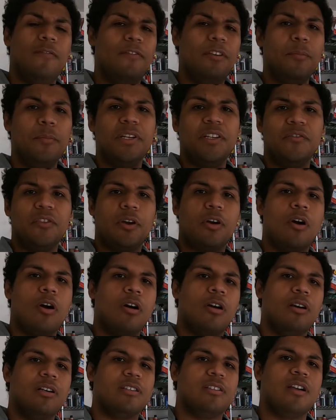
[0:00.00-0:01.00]
fitment of the
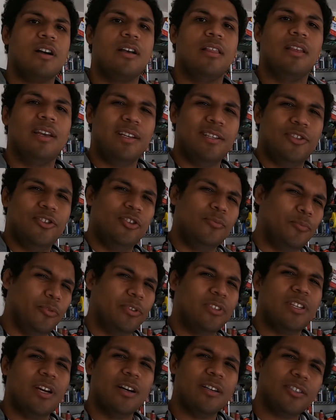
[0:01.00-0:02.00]
car is not like super
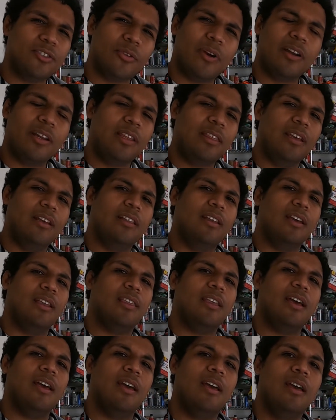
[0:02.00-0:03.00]
tucked or anything
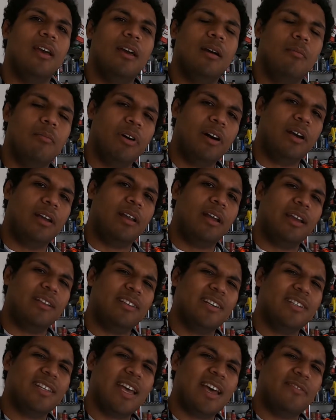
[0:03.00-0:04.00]
like that, but it
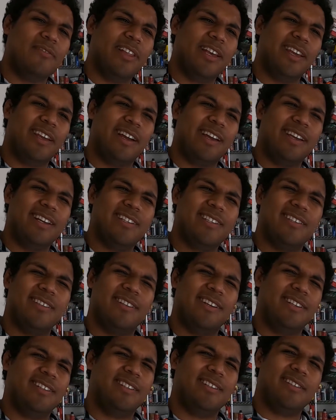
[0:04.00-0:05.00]
does have like, I guess, a
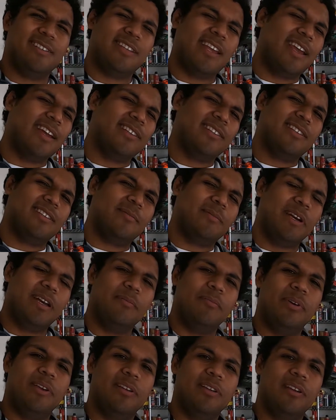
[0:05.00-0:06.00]
nice stance in my
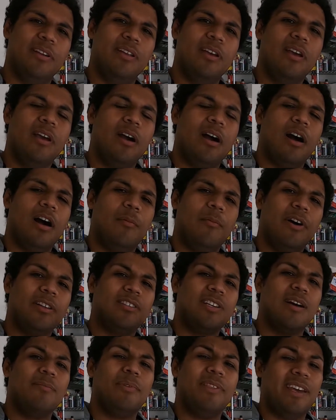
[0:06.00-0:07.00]
opinion. On
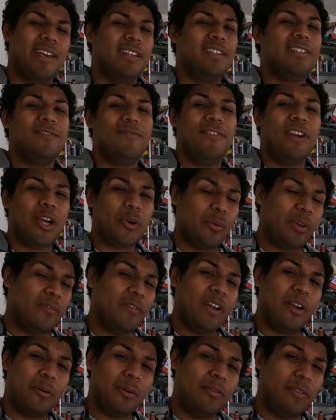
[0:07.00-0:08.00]
top of that, it's very,
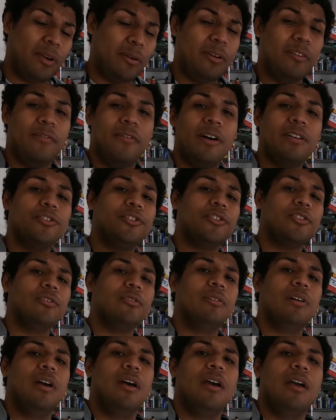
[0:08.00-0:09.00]
very, very
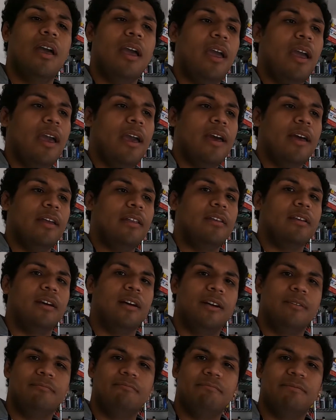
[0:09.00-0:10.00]
functional. And
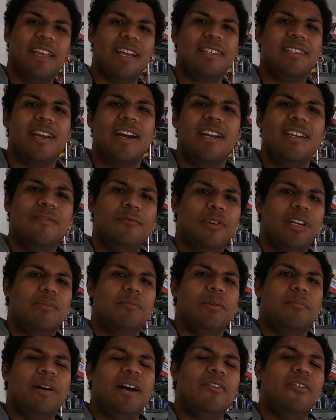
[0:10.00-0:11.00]
that's kind of what
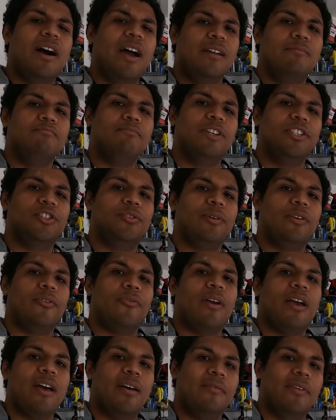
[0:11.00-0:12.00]
I'm about. I'd much
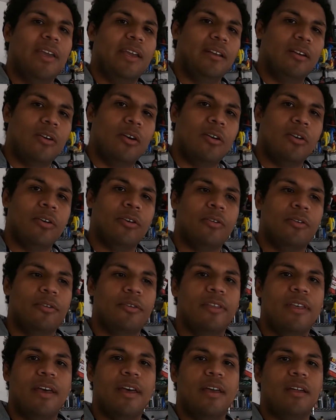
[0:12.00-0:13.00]
rather have a car
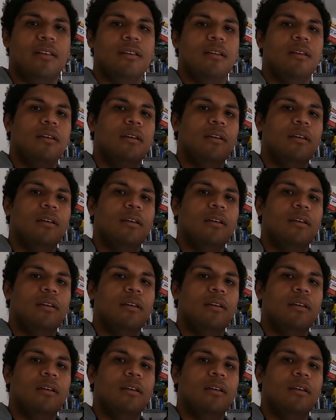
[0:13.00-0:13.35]
that,